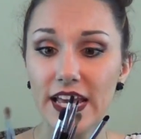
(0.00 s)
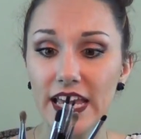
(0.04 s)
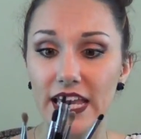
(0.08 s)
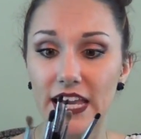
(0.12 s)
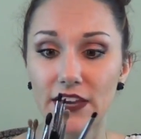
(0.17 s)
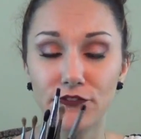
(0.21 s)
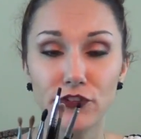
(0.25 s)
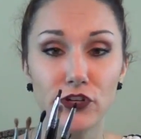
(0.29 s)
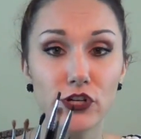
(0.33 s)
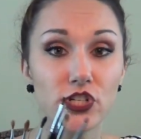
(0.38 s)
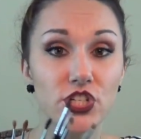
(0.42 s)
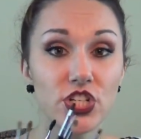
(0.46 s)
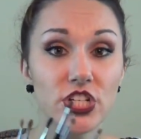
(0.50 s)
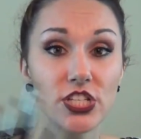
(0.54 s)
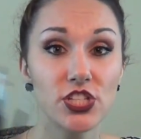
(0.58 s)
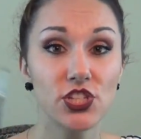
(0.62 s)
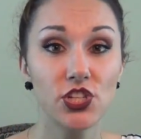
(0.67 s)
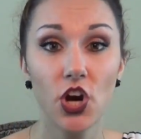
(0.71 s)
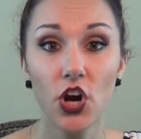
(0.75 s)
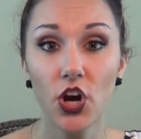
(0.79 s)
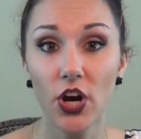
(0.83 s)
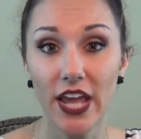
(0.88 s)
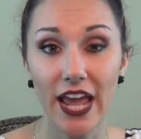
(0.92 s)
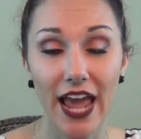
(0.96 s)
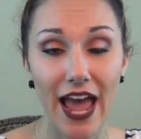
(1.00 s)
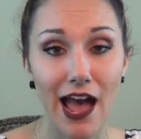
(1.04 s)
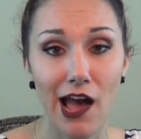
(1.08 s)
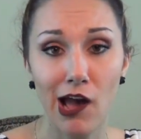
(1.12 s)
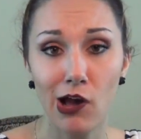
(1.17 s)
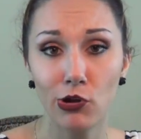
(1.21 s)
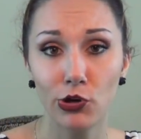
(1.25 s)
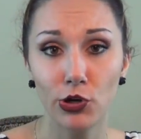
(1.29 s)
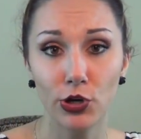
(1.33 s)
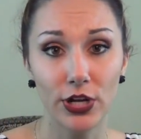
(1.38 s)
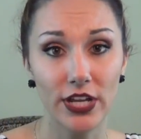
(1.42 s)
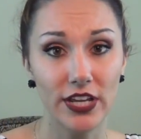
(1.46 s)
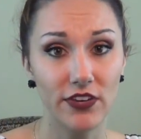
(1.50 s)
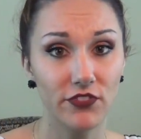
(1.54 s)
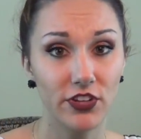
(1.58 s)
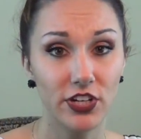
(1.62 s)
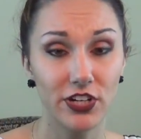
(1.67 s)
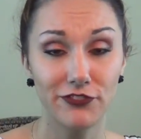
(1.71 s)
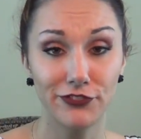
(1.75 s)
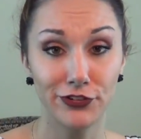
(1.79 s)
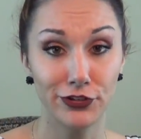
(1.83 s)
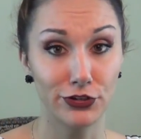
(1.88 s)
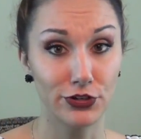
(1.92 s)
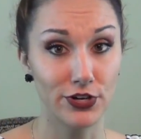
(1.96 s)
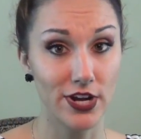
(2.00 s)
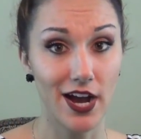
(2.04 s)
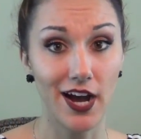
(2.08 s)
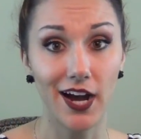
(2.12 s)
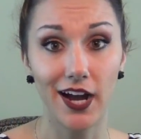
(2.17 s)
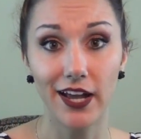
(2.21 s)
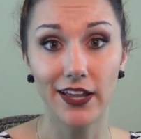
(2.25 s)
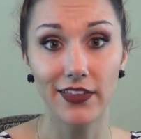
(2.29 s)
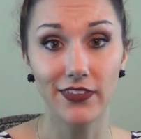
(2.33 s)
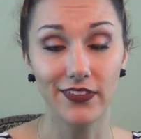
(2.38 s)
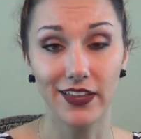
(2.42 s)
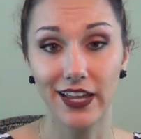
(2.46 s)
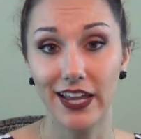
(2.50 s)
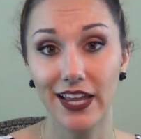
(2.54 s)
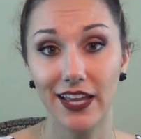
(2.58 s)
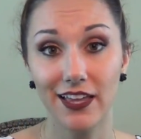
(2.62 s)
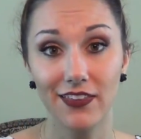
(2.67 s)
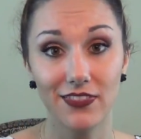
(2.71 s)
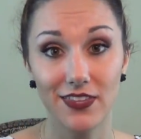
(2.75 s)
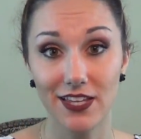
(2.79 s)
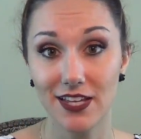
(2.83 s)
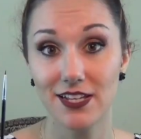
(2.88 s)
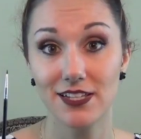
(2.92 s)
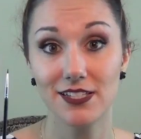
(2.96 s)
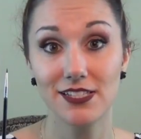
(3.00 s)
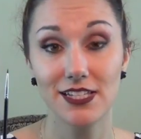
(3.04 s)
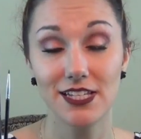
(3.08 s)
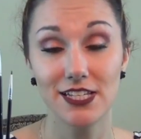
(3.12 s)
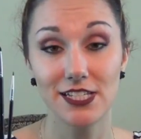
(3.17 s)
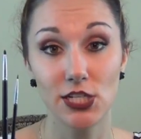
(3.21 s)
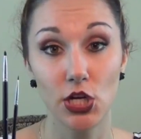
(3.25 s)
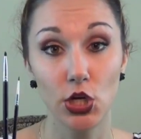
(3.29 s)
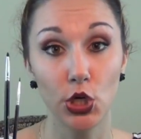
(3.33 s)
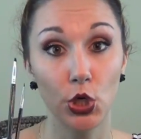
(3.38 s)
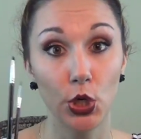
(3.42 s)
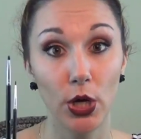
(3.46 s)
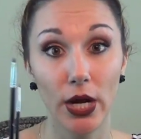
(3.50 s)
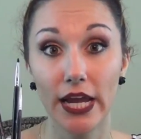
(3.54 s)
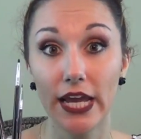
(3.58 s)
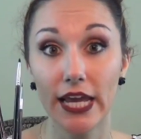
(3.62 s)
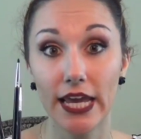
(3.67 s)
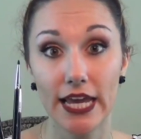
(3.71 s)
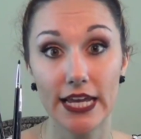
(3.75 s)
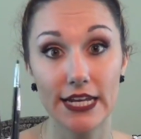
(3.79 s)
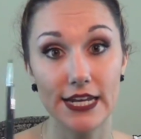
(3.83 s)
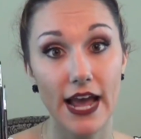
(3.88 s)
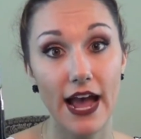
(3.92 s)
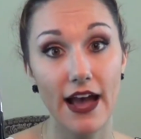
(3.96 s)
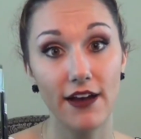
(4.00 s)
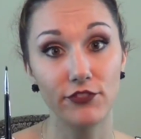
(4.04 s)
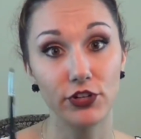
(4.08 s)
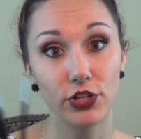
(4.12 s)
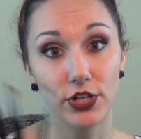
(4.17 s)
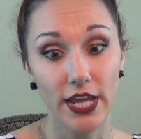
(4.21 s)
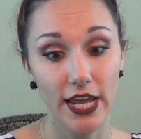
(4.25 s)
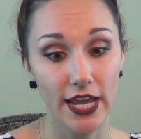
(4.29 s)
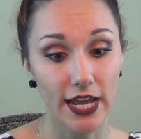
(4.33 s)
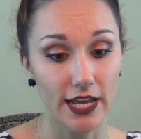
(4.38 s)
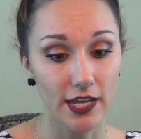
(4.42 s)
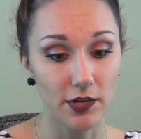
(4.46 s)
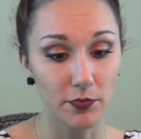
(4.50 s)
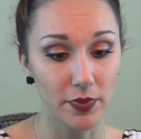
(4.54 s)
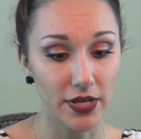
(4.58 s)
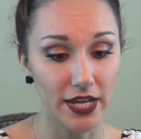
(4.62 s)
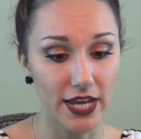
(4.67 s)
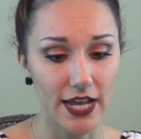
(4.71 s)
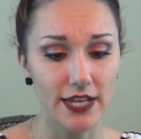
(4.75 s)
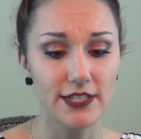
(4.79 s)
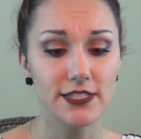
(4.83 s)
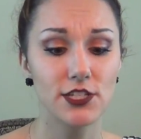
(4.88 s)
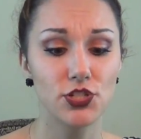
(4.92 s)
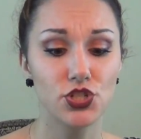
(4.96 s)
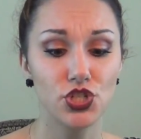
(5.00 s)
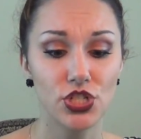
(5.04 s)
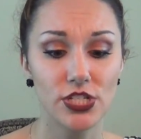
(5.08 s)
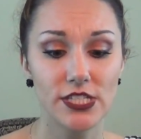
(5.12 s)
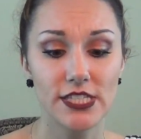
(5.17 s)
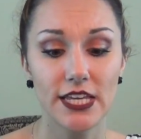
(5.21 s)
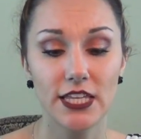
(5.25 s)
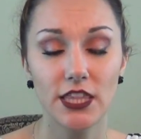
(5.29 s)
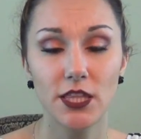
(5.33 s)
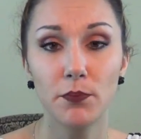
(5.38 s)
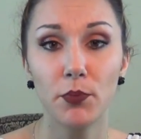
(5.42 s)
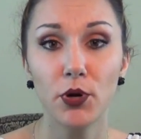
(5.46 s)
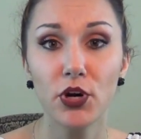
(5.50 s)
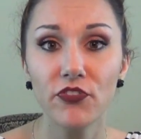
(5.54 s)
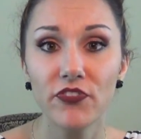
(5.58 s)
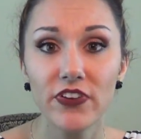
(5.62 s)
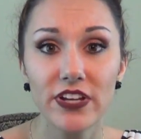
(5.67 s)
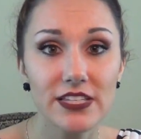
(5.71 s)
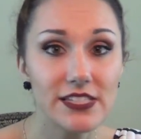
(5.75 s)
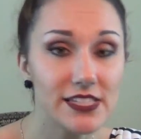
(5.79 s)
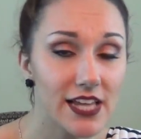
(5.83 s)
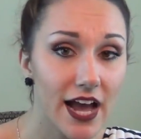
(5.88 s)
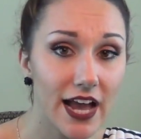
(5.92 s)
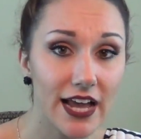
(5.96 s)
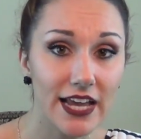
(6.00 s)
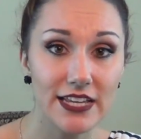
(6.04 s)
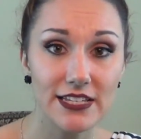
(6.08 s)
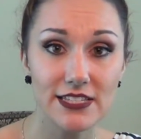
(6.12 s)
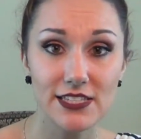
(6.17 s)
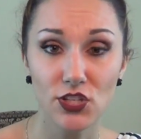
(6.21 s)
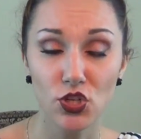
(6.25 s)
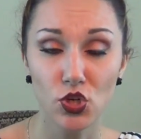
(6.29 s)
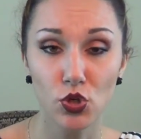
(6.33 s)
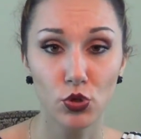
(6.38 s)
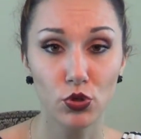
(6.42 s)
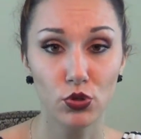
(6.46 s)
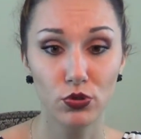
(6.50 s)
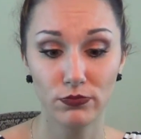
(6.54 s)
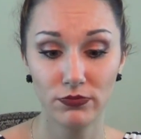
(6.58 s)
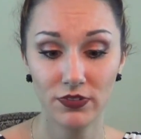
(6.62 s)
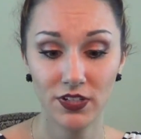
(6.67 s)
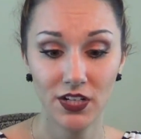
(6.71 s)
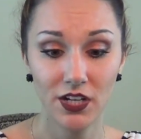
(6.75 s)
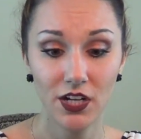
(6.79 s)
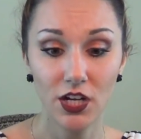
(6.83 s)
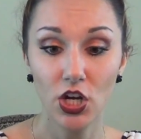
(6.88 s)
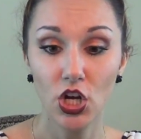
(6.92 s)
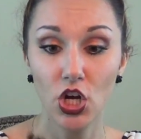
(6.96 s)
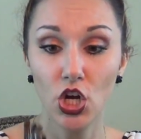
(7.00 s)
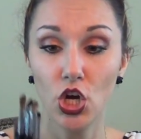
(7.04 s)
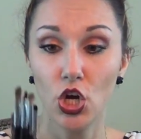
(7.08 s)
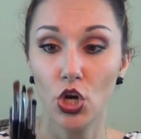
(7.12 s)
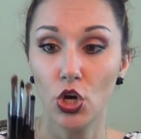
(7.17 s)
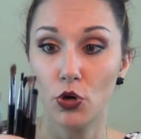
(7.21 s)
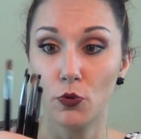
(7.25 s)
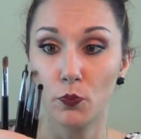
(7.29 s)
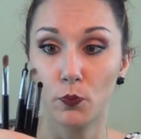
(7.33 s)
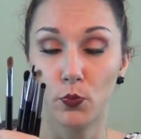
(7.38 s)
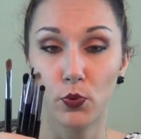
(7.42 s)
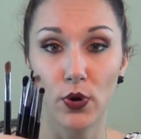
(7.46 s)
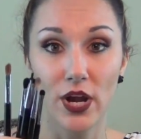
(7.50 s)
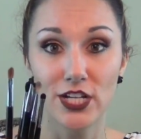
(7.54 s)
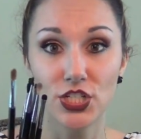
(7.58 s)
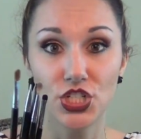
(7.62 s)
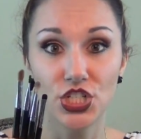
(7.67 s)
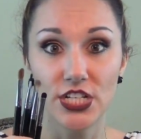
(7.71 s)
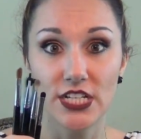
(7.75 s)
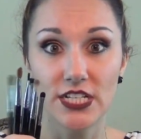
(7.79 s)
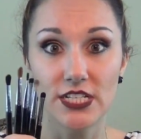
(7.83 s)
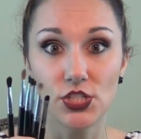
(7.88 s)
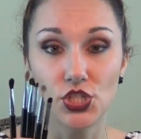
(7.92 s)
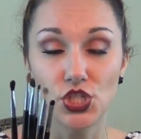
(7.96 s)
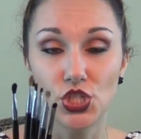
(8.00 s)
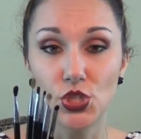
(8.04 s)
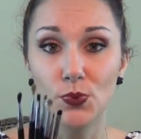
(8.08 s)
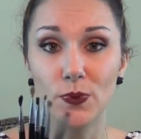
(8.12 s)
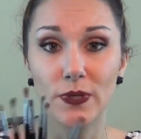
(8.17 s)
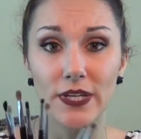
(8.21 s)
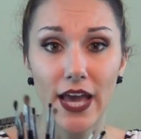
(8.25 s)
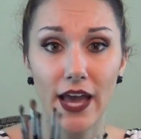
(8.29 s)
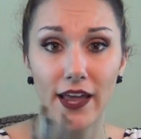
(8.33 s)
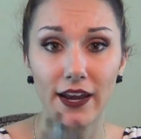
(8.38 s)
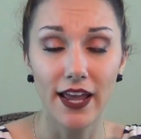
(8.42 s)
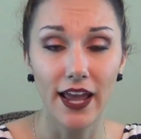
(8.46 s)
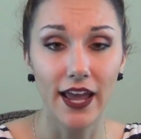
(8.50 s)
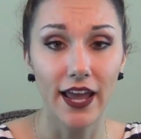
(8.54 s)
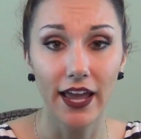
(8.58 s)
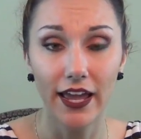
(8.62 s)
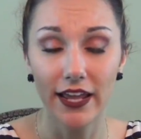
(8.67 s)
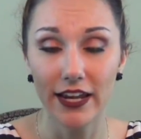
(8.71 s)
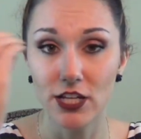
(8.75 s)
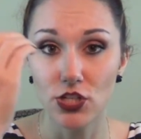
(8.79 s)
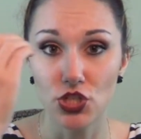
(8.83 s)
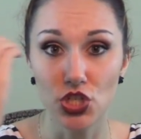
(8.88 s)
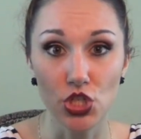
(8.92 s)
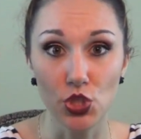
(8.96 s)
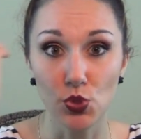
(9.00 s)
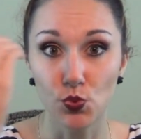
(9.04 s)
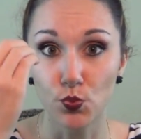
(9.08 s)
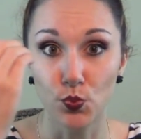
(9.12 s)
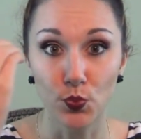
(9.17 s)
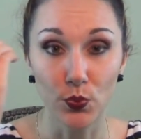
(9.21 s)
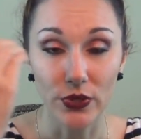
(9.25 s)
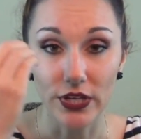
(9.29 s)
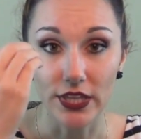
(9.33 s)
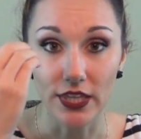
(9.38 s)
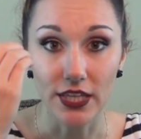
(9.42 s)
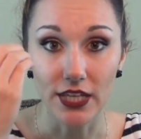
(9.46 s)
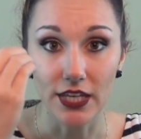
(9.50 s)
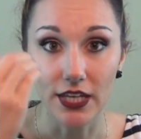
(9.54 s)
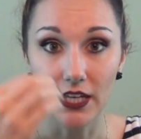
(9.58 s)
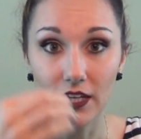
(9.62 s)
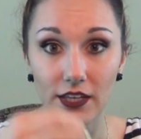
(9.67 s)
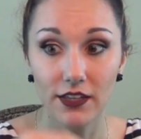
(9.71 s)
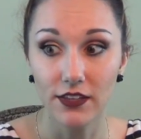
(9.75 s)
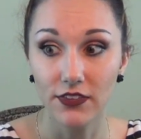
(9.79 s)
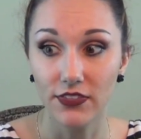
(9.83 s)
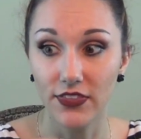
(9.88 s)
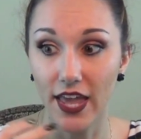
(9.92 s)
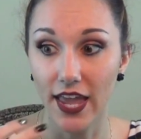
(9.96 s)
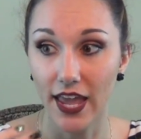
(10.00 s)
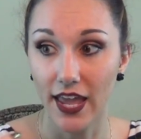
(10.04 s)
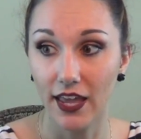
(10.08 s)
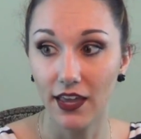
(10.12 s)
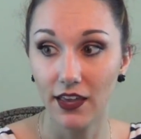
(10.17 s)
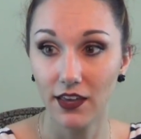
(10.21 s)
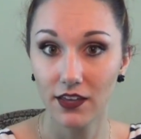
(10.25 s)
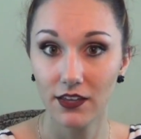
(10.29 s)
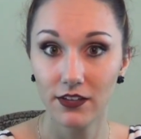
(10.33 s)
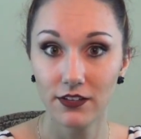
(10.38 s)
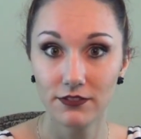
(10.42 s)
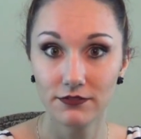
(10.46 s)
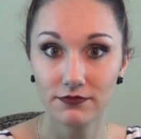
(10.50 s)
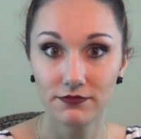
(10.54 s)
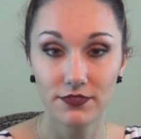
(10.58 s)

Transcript: if you're just starting out, or even if you're not, like, this is a great kit to have on hand because it's just like the perfect size little brushes to get in and just really, like,